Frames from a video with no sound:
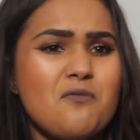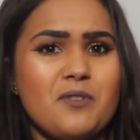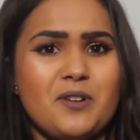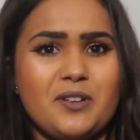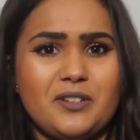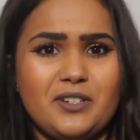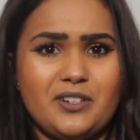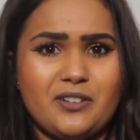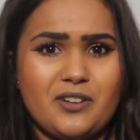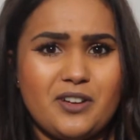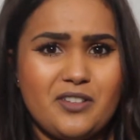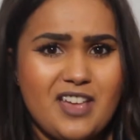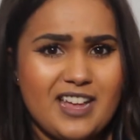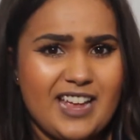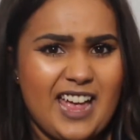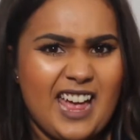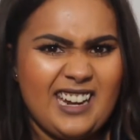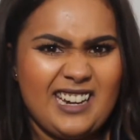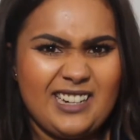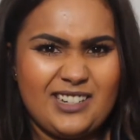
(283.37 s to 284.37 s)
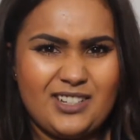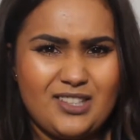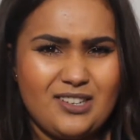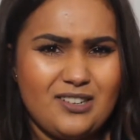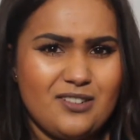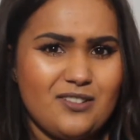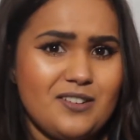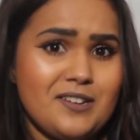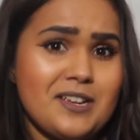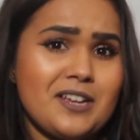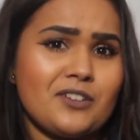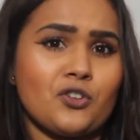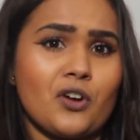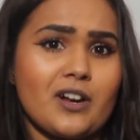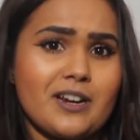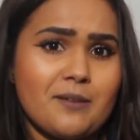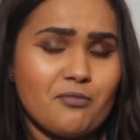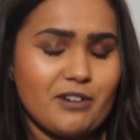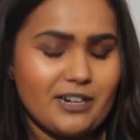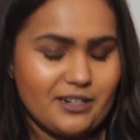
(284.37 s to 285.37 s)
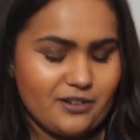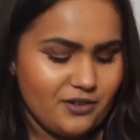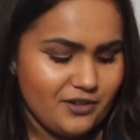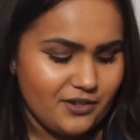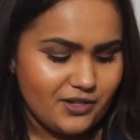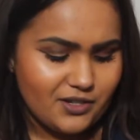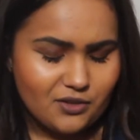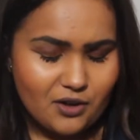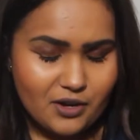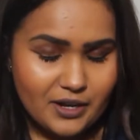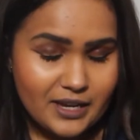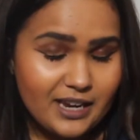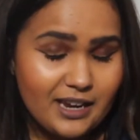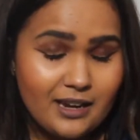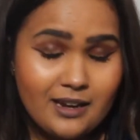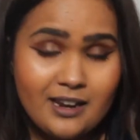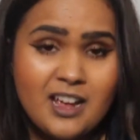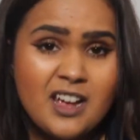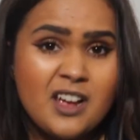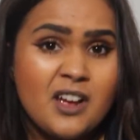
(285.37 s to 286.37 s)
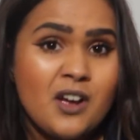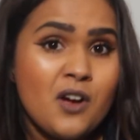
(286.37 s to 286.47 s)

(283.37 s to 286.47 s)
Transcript: when, you know, they're getting into the new year trying to bring the new stock in,